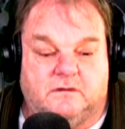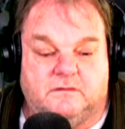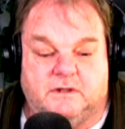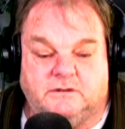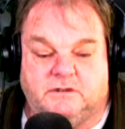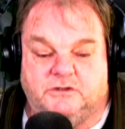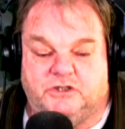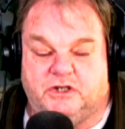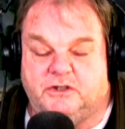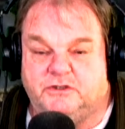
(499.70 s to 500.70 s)
That's a
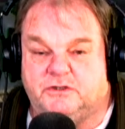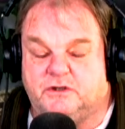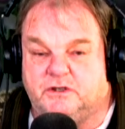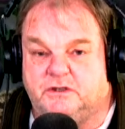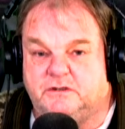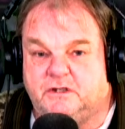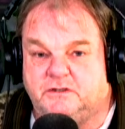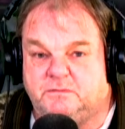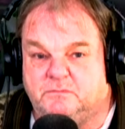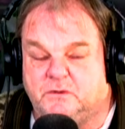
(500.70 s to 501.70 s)
genocide.
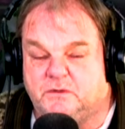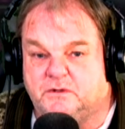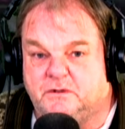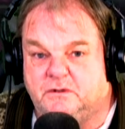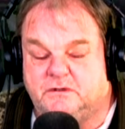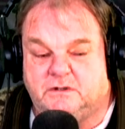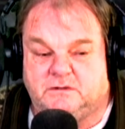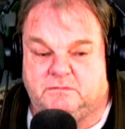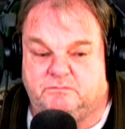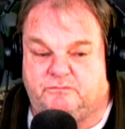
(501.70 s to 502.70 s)
That's murder.
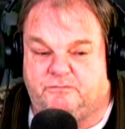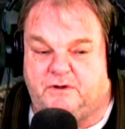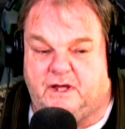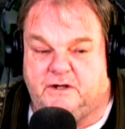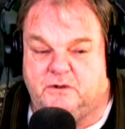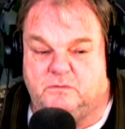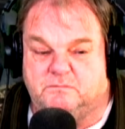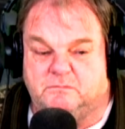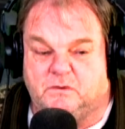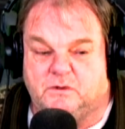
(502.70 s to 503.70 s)
That's flat out
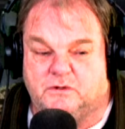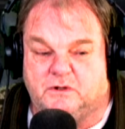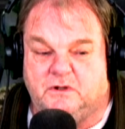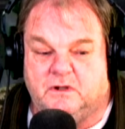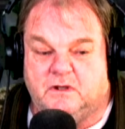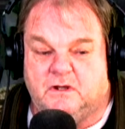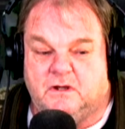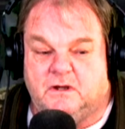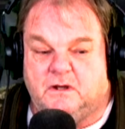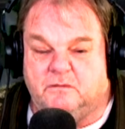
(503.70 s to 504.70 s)
murder
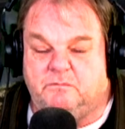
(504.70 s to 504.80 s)
of